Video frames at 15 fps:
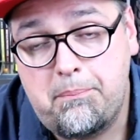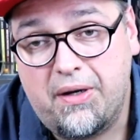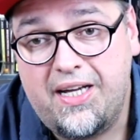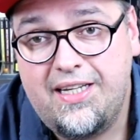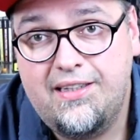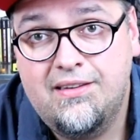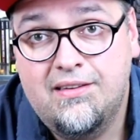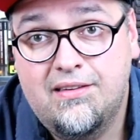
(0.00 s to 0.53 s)

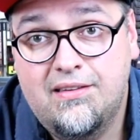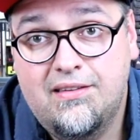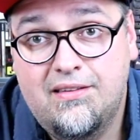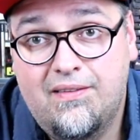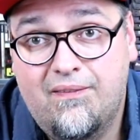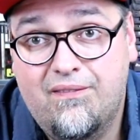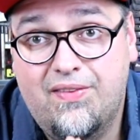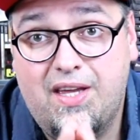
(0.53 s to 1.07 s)
But
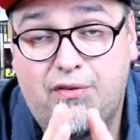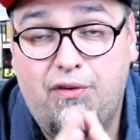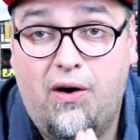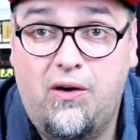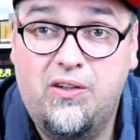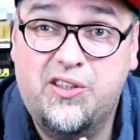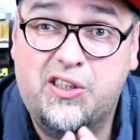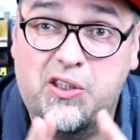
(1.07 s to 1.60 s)
they've
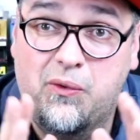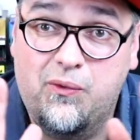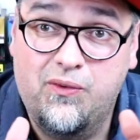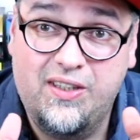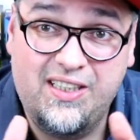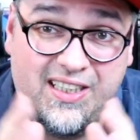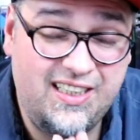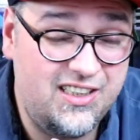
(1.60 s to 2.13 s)
also